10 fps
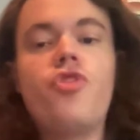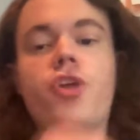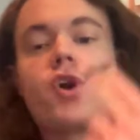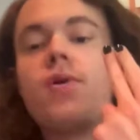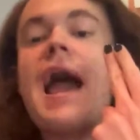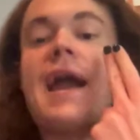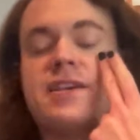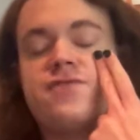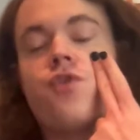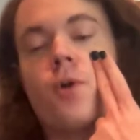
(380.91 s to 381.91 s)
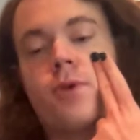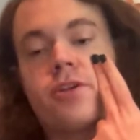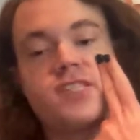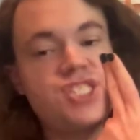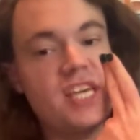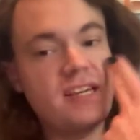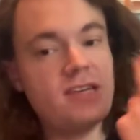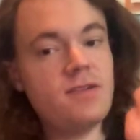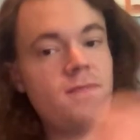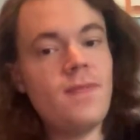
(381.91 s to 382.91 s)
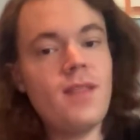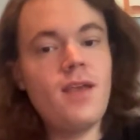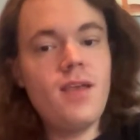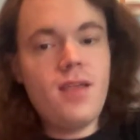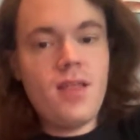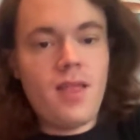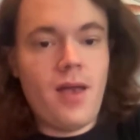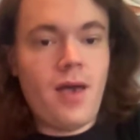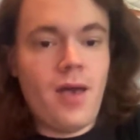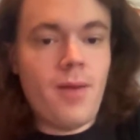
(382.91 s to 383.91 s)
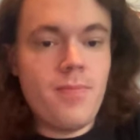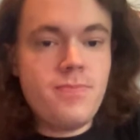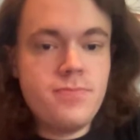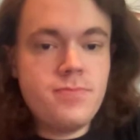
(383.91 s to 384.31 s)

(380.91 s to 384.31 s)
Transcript: the crack has formed on her cheek. And